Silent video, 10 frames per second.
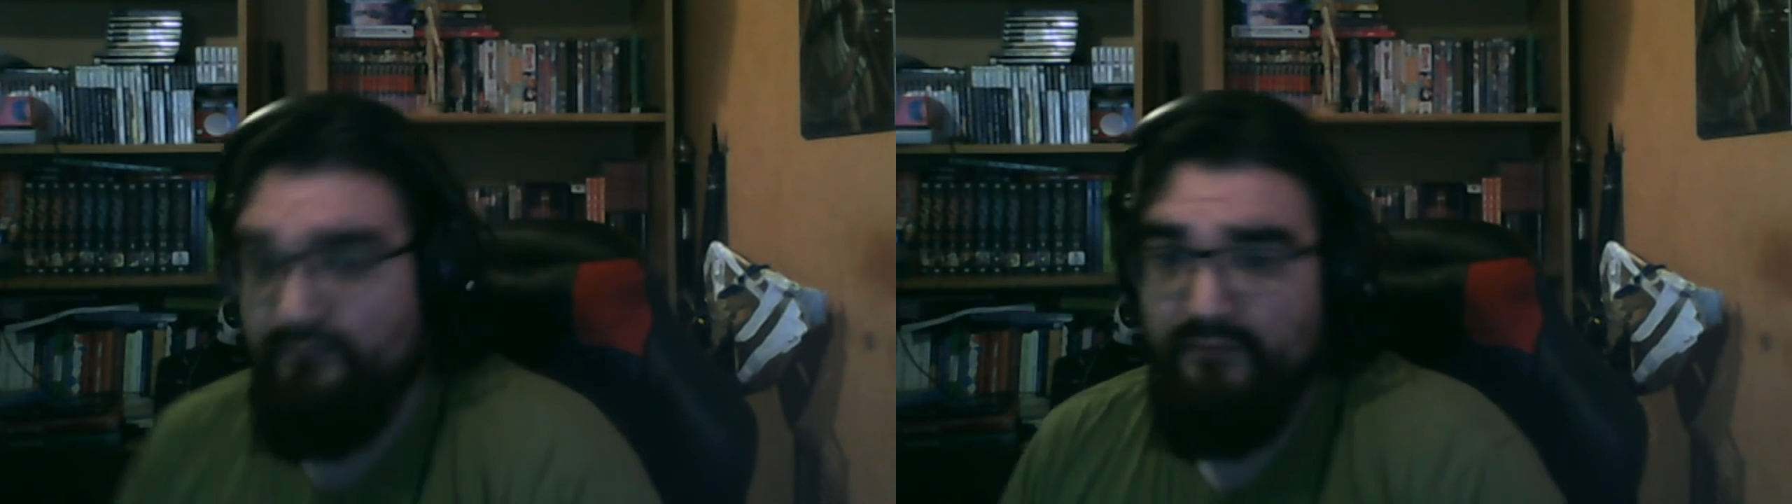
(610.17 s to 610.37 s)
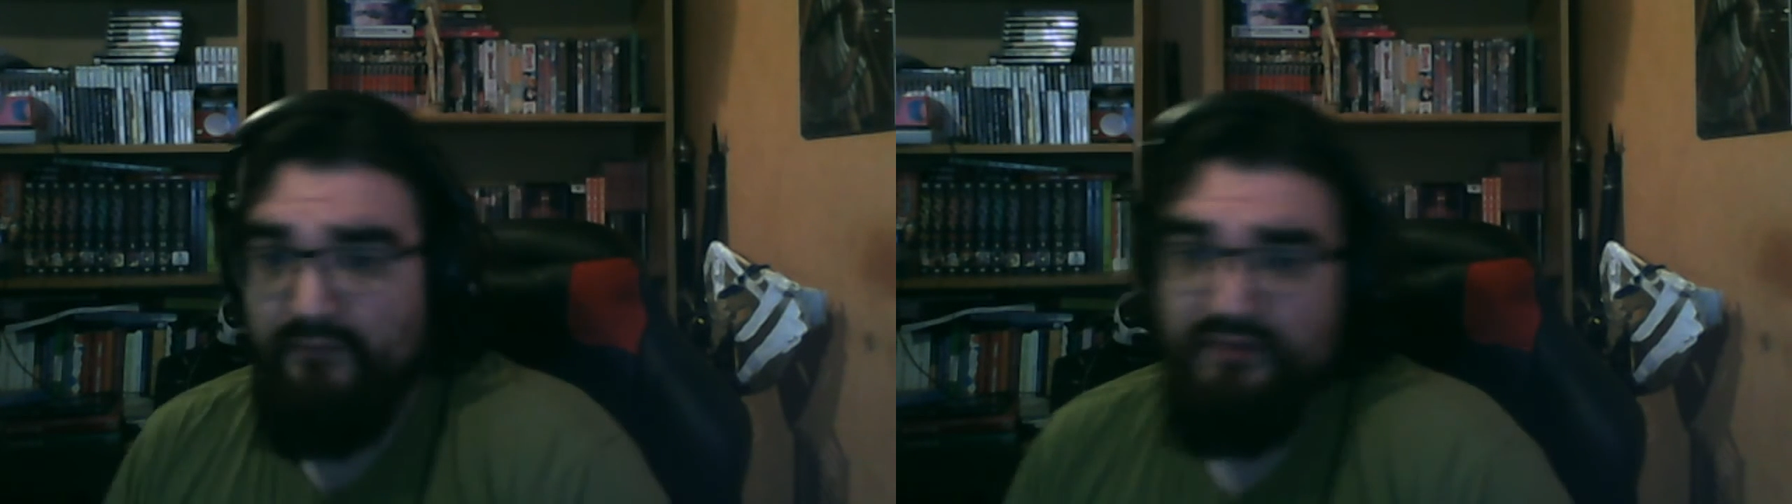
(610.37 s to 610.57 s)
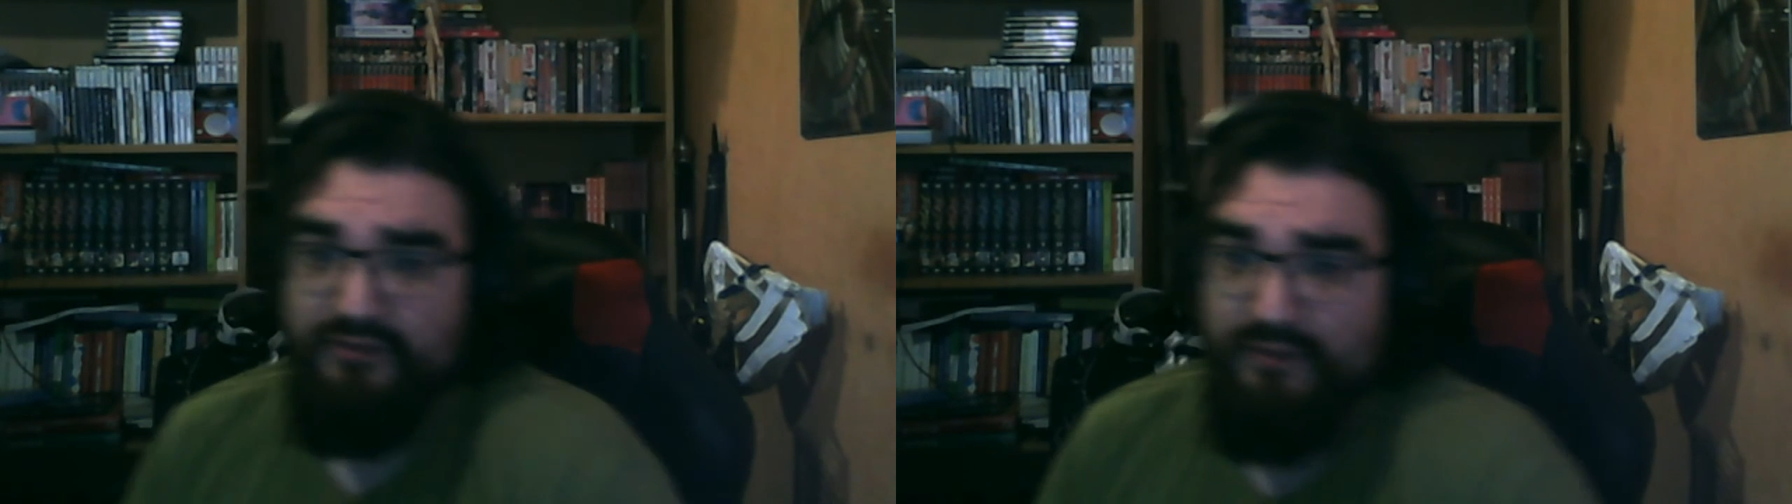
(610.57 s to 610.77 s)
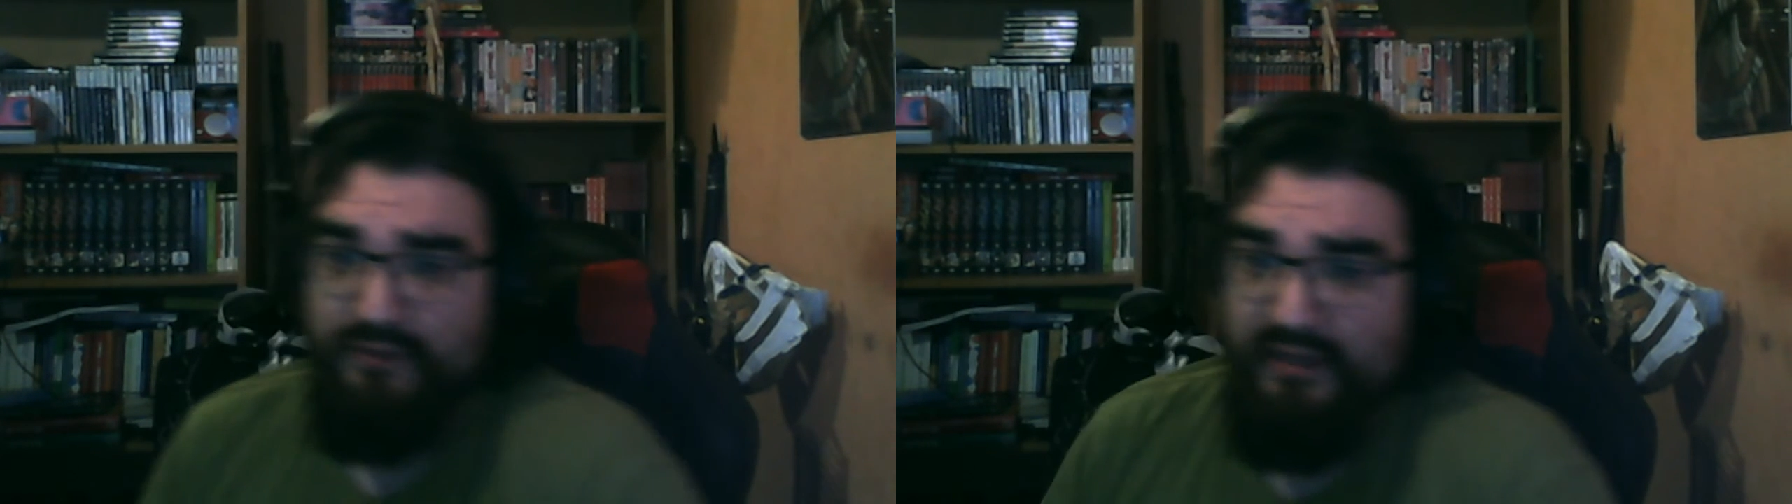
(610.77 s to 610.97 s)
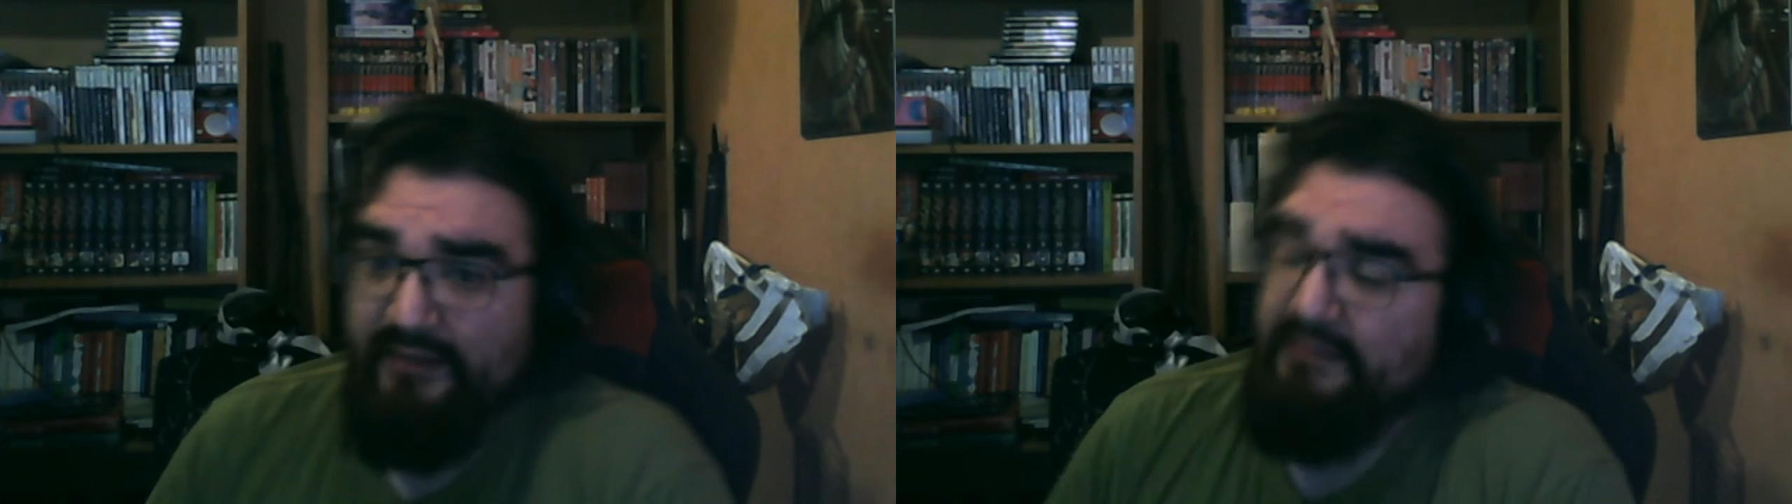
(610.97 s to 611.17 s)
So
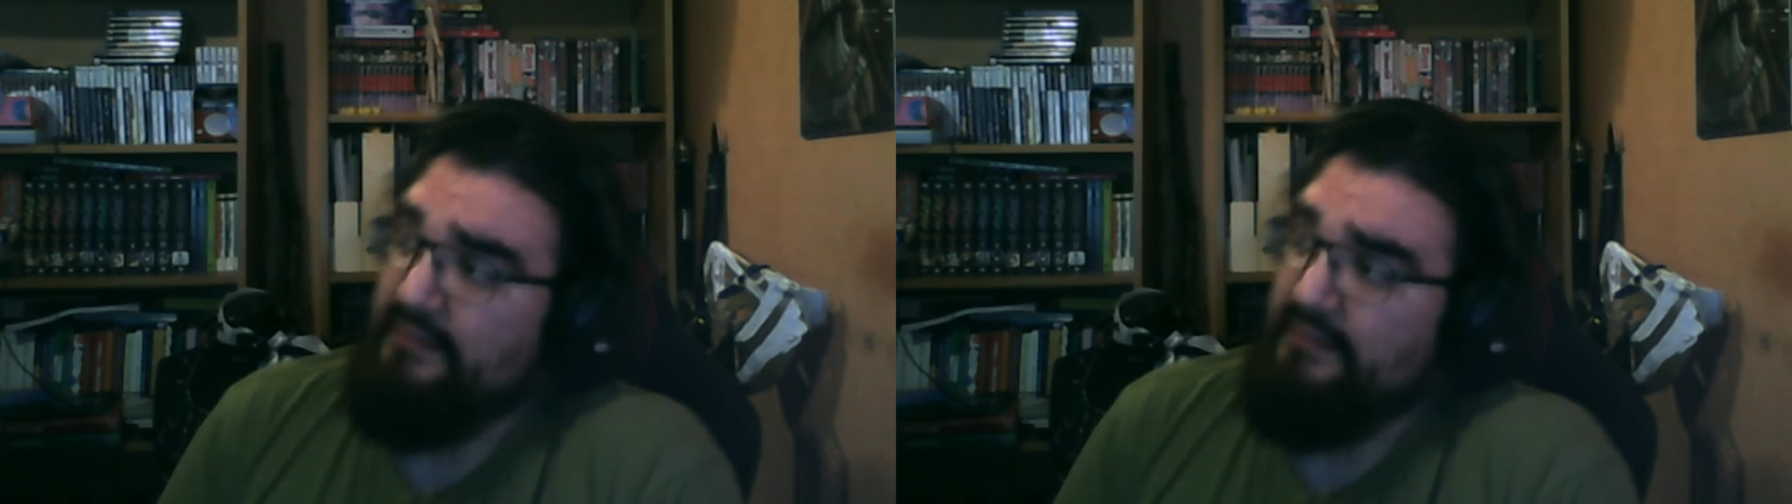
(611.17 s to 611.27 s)
yeah.